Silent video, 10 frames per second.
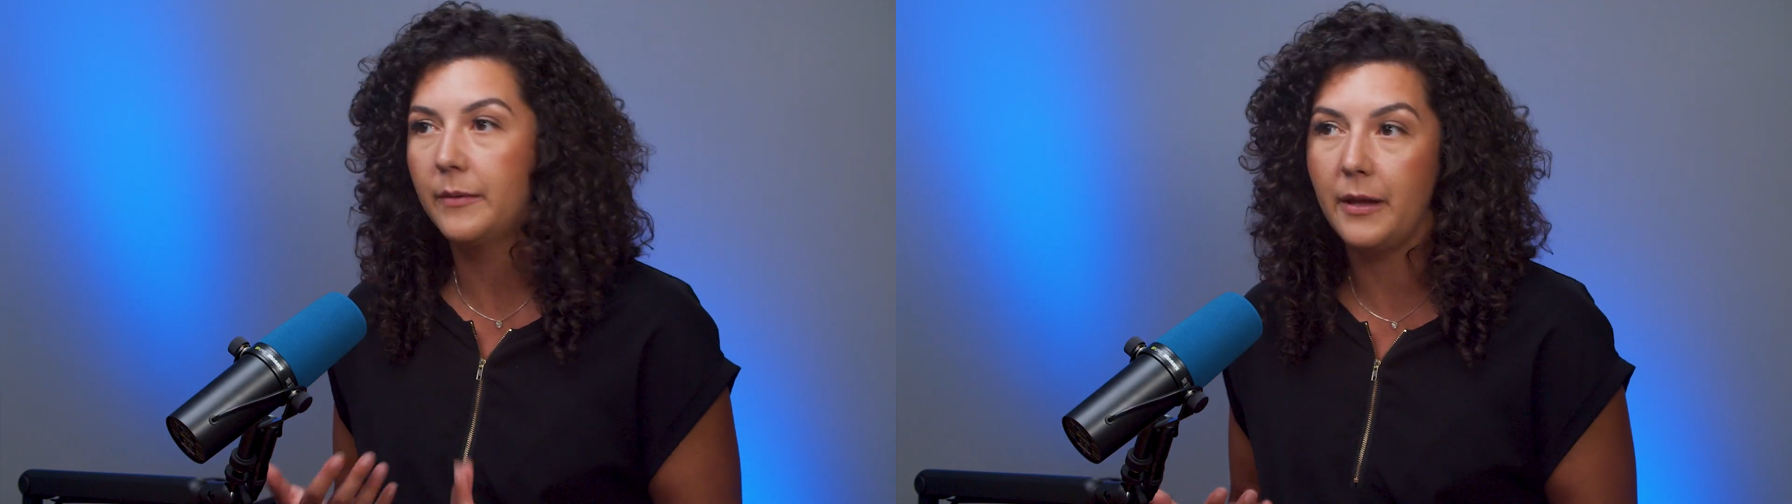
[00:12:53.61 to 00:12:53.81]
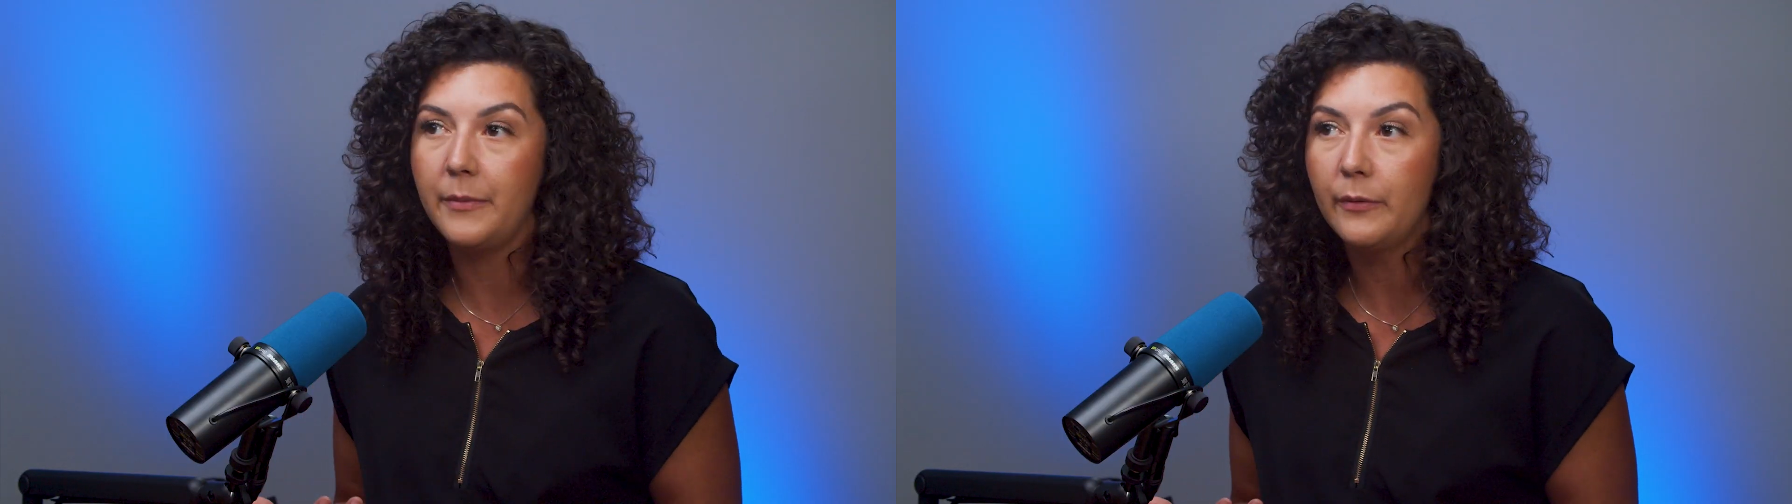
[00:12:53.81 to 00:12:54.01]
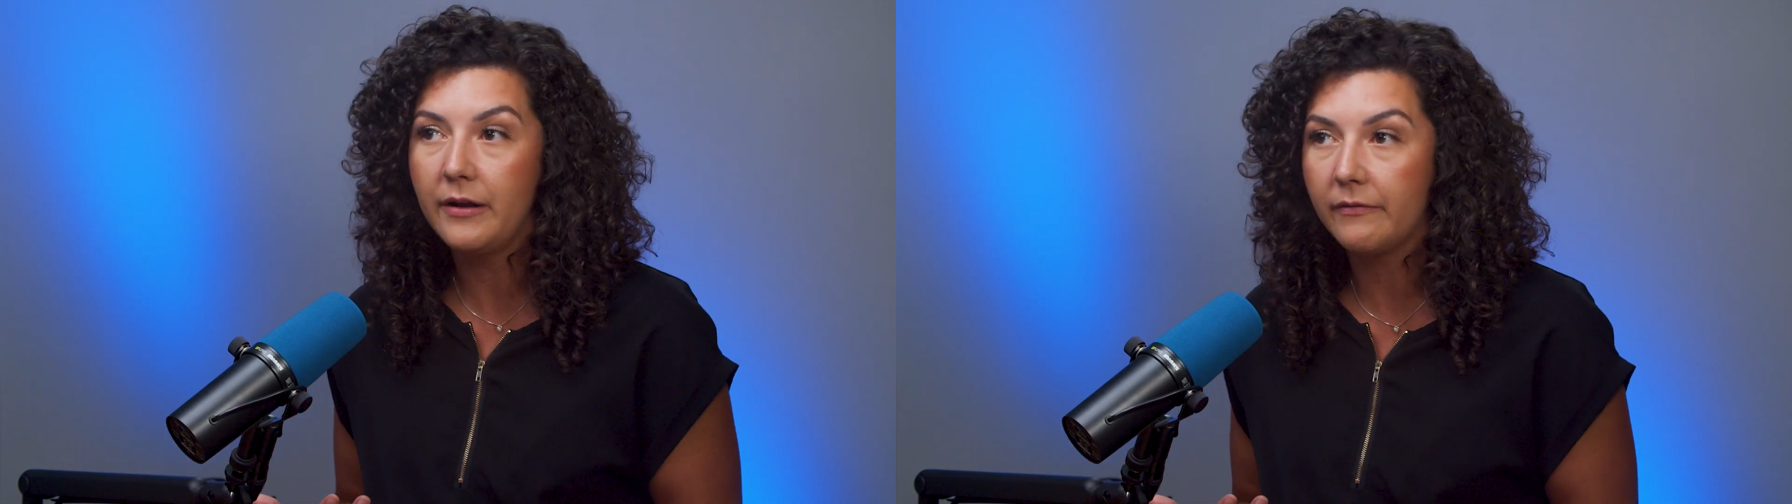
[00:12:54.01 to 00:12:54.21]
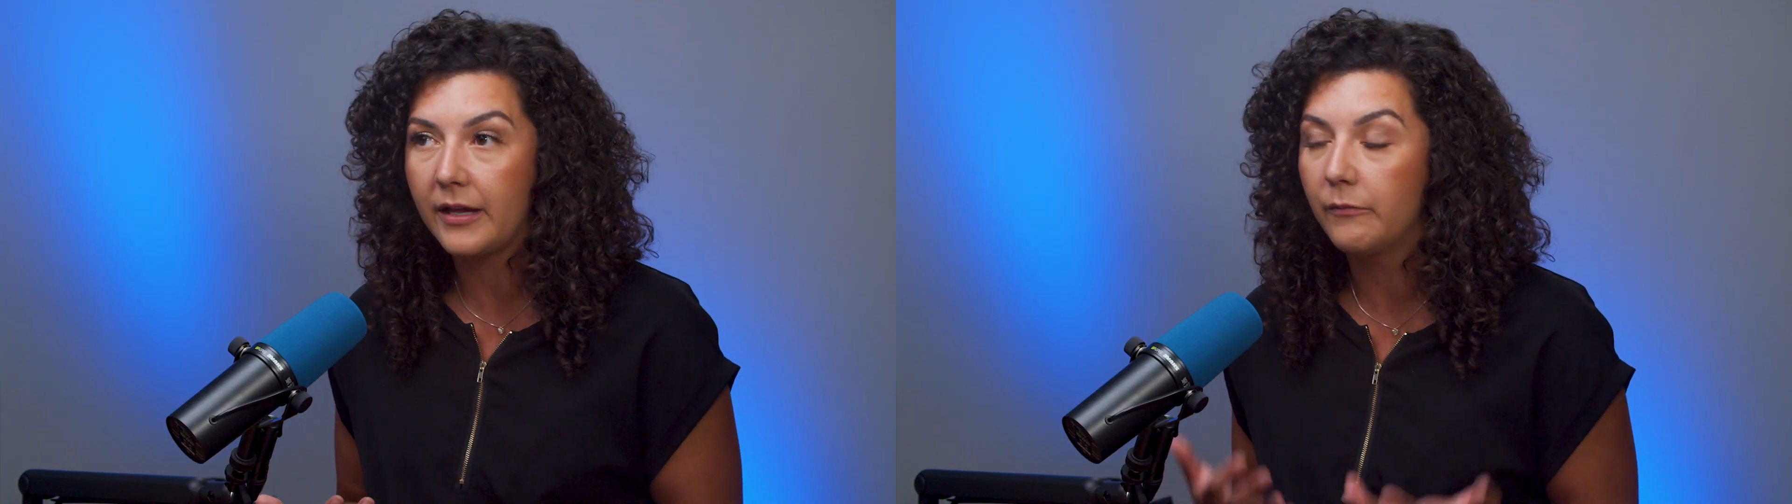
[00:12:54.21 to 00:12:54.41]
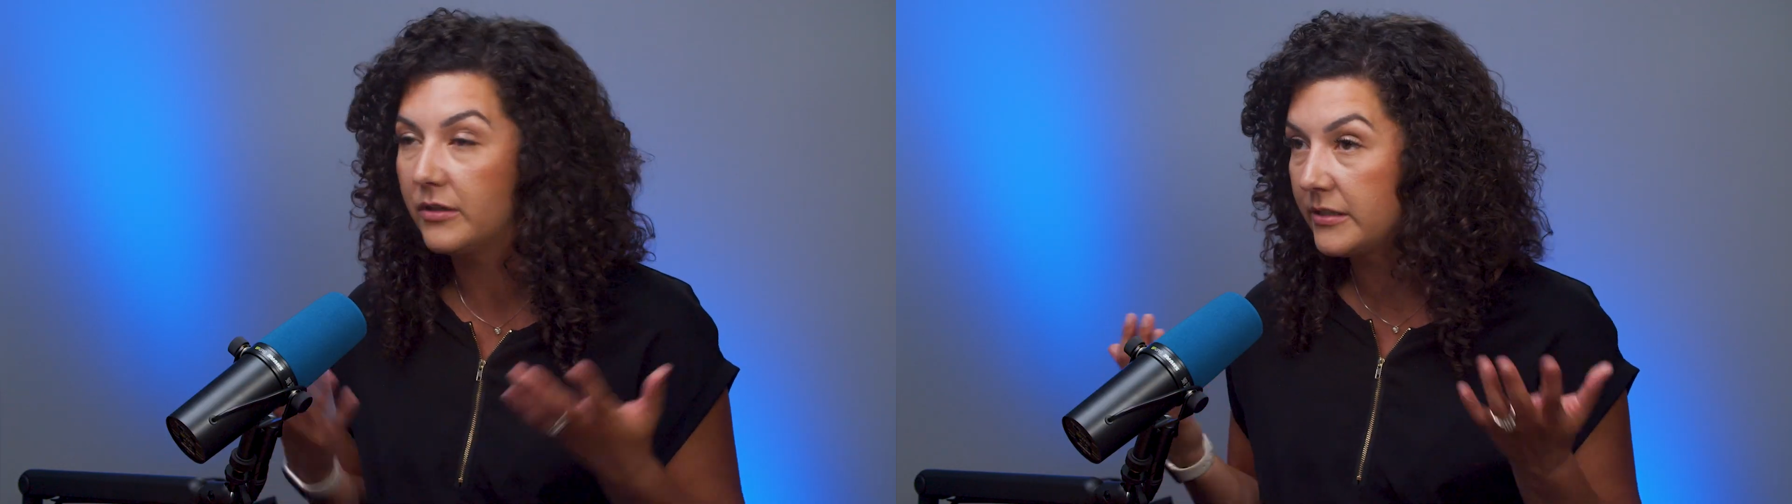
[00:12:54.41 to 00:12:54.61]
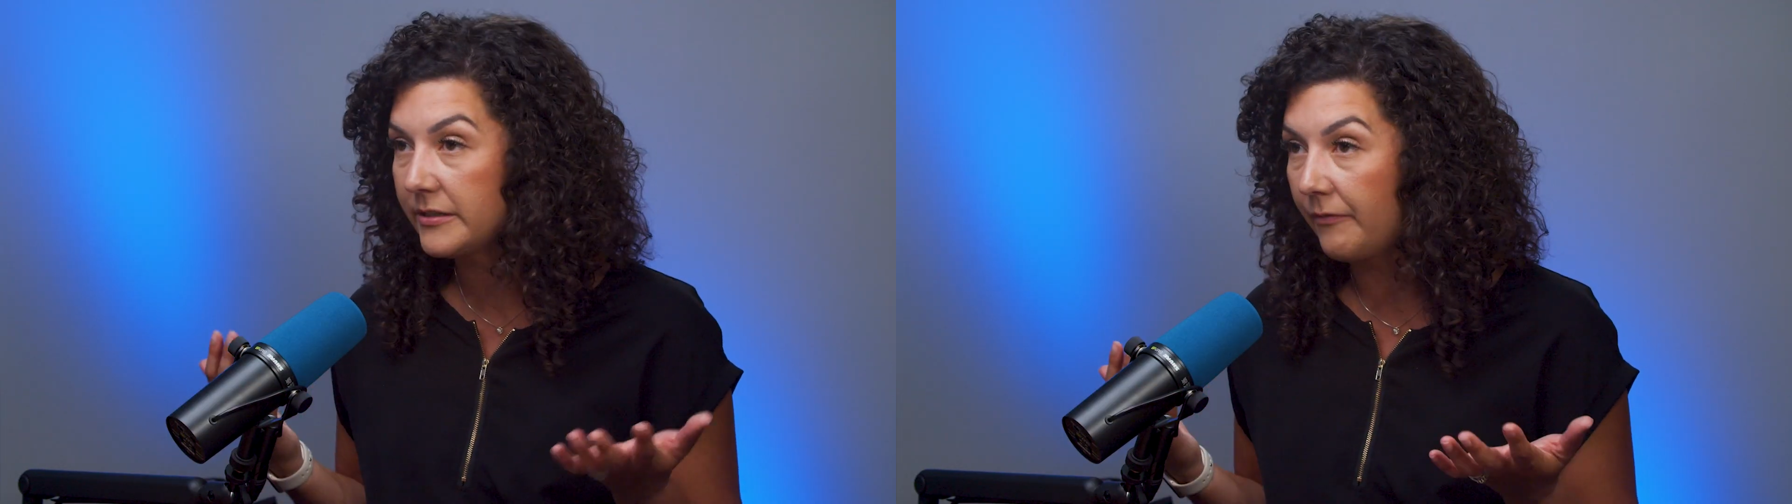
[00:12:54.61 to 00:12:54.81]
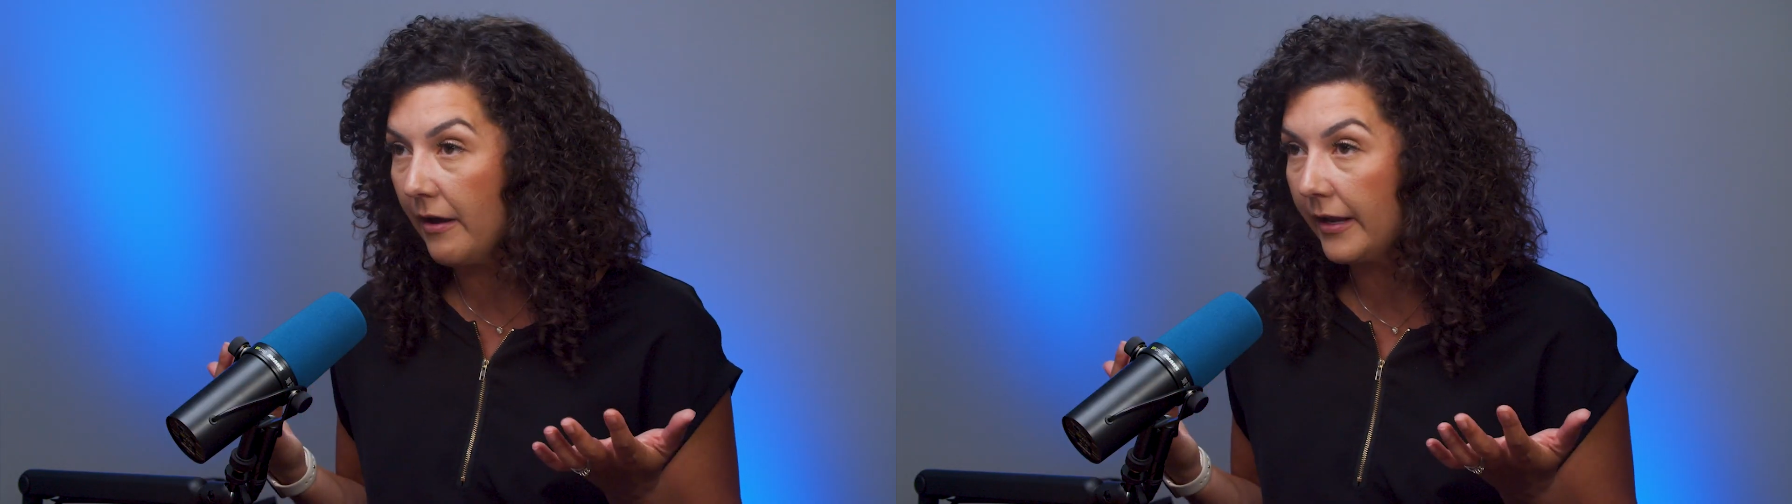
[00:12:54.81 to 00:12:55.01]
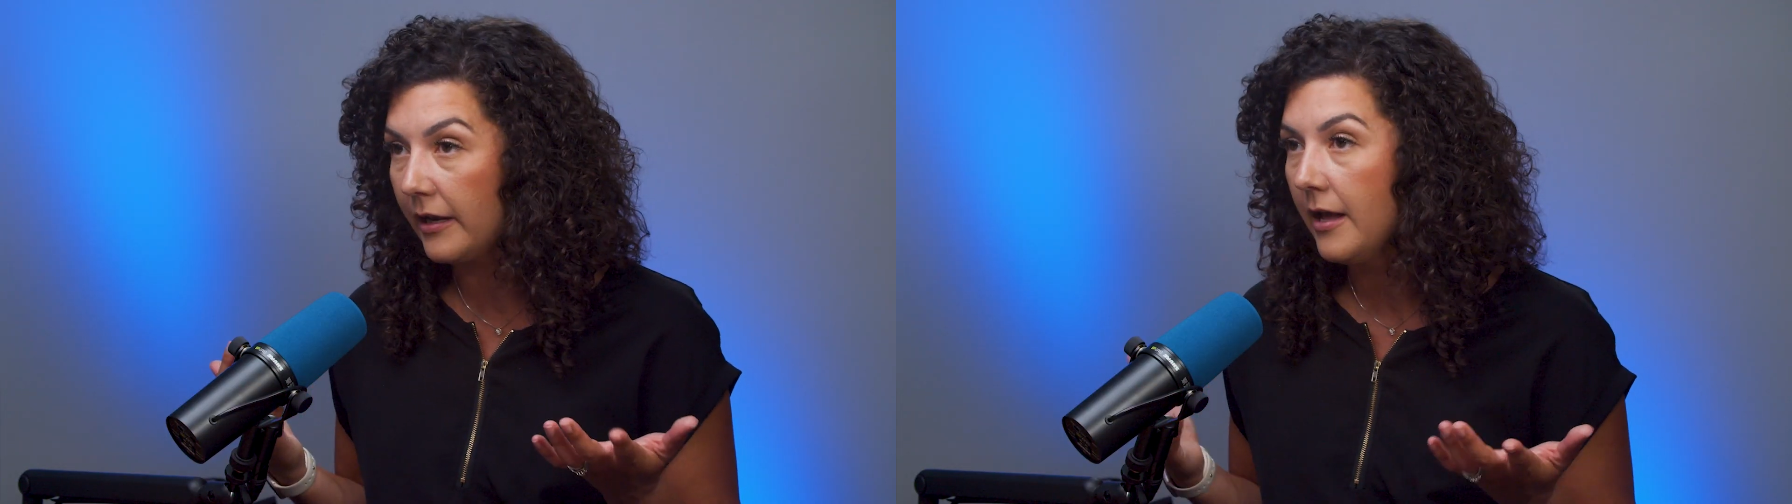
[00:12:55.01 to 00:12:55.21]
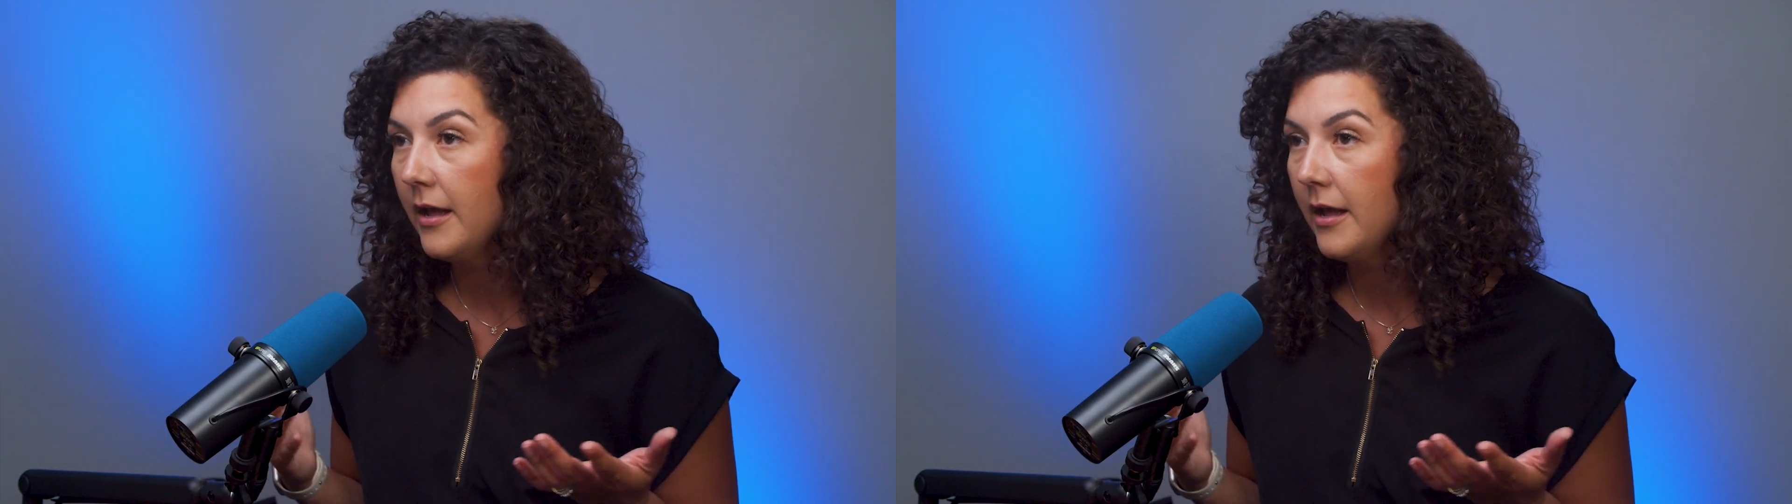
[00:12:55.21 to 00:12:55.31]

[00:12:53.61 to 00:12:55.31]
maybe renovate, which is fine.